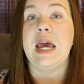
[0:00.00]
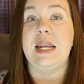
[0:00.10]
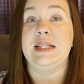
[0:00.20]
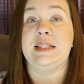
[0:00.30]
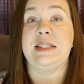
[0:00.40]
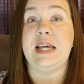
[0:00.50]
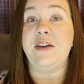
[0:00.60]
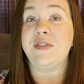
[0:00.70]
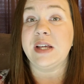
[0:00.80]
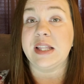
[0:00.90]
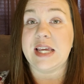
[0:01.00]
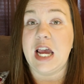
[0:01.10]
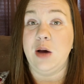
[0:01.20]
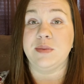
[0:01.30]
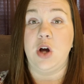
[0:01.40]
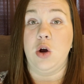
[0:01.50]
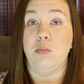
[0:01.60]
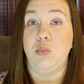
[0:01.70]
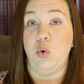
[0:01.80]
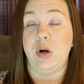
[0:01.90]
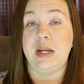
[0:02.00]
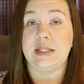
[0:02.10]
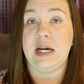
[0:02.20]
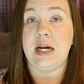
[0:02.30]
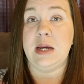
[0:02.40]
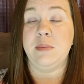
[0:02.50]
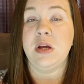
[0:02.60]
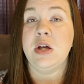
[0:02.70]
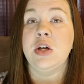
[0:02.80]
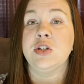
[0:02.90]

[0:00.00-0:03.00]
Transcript: It has definitely helped our morning time.